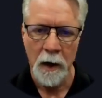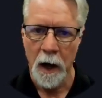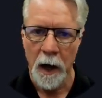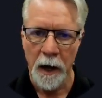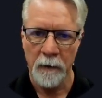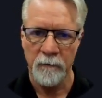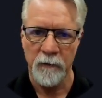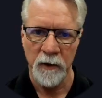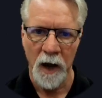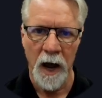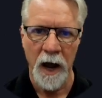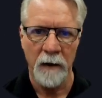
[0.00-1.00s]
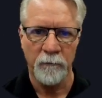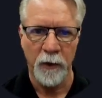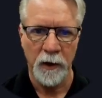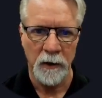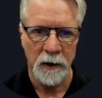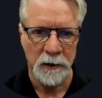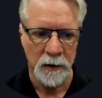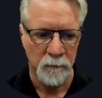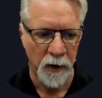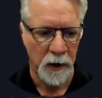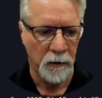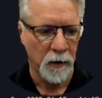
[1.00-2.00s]
I have written this in
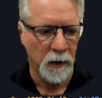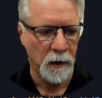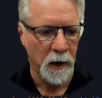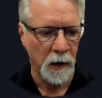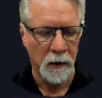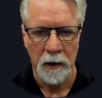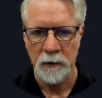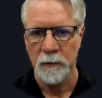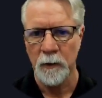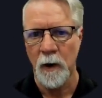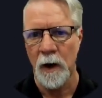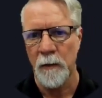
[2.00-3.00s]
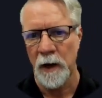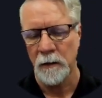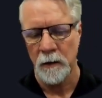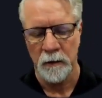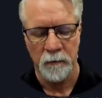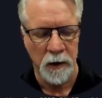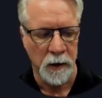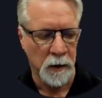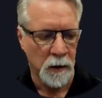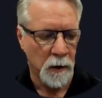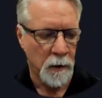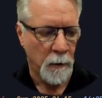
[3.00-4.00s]
Python. It does require Python 3.
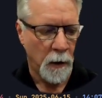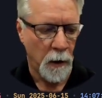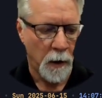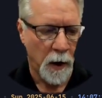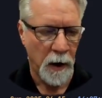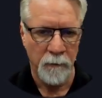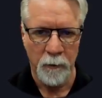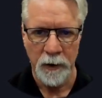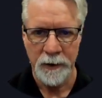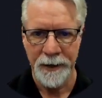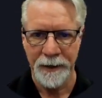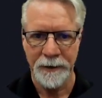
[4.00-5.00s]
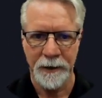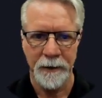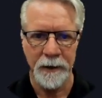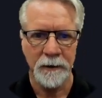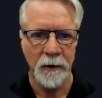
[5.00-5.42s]
I've only tested this